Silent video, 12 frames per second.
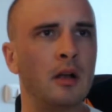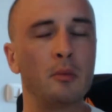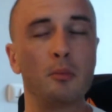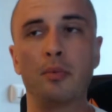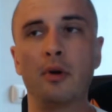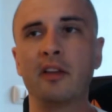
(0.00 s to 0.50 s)

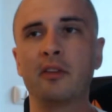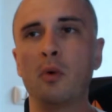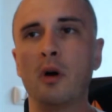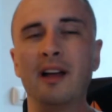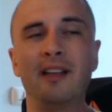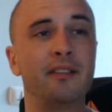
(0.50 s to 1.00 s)

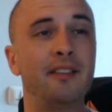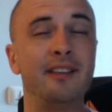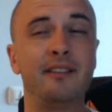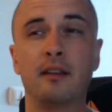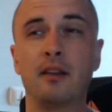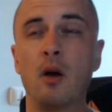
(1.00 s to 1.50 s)
Price-wise,
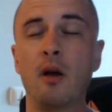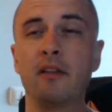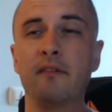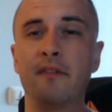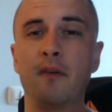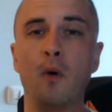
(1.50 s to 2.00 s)
these are going
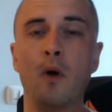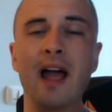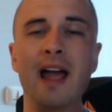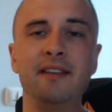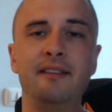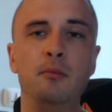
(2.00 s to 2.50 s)
for
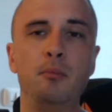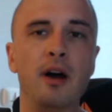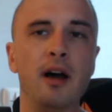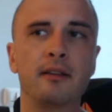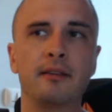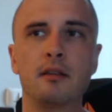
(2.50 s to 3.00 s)
80
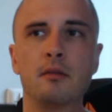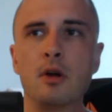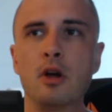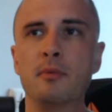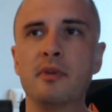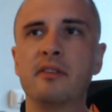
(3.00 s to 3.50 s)
bucks at the
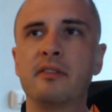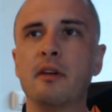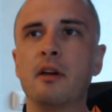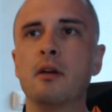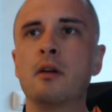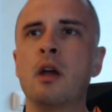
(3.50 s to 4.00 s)
moment,
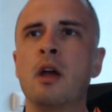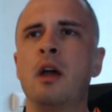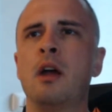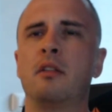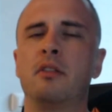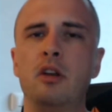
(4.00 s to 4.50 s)
so
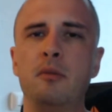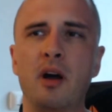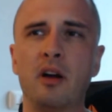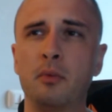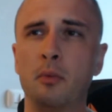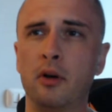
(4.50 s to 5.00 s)
30
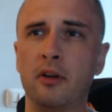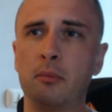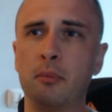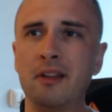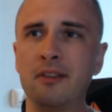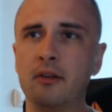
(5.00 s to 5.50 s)
bucks more
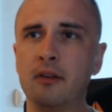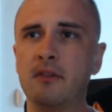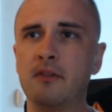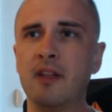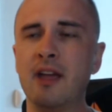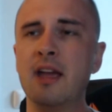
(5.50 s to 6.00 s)
expensive
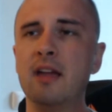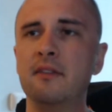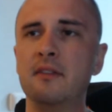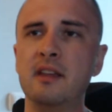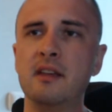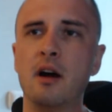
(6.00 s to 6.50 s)
than
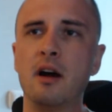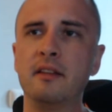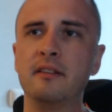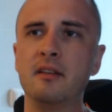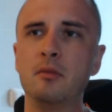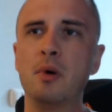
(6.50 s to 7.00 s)
the Iron
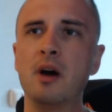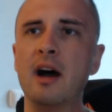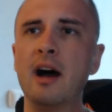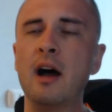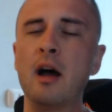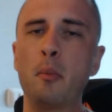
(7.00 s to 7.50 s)
Tib
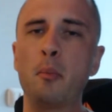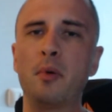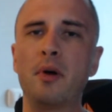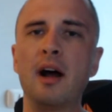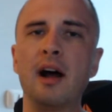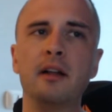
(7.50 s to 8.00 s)
Bar,
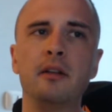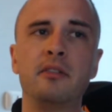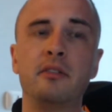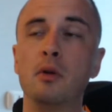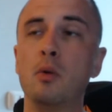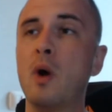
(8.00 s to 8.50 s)
but
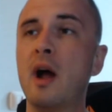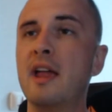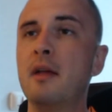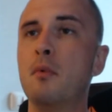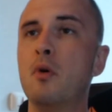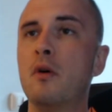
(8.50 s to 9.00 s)
still way
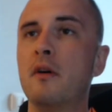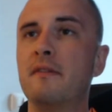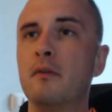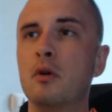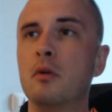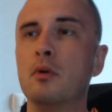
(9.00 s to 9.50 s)
more
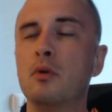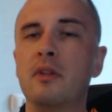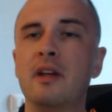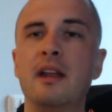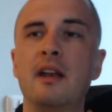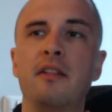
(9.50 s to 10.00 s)
affordable
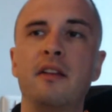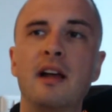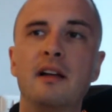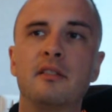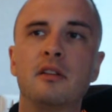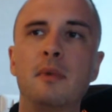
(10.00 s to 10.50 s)
than anything
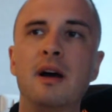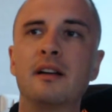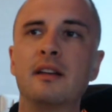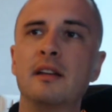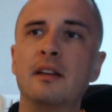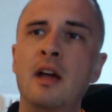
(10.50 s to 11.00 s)
else on the
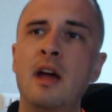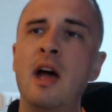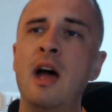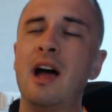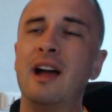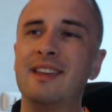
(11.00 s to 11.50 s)
market.
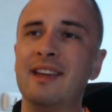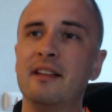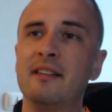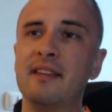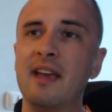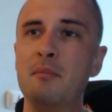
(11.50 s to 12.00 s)
Again,
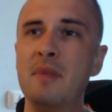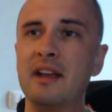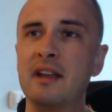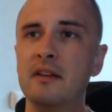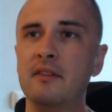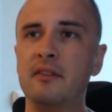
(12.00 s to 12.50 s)
same
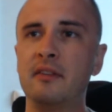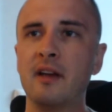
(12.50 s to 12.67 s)
negatives.